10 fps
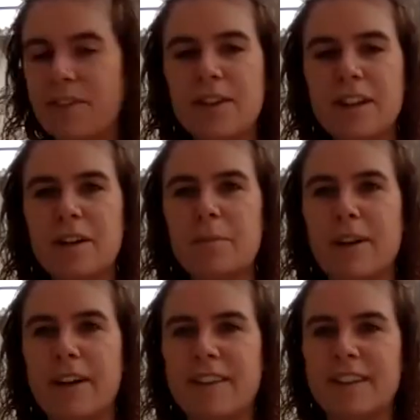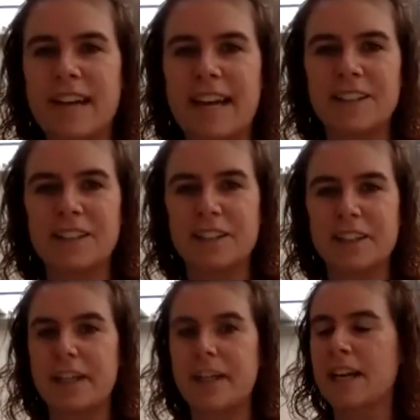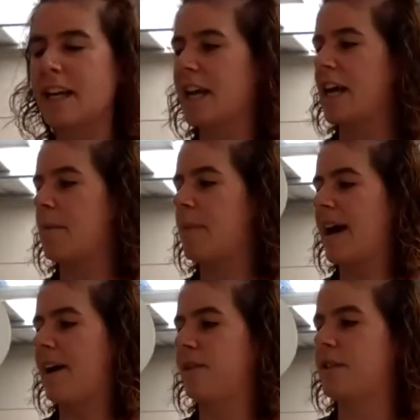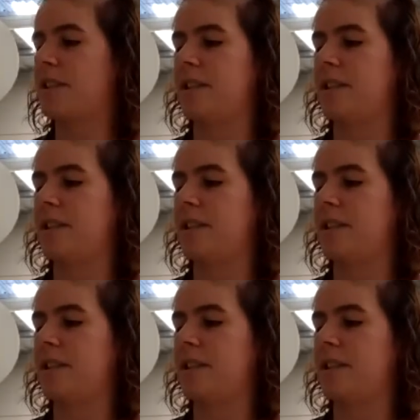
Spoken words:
you a little presentation about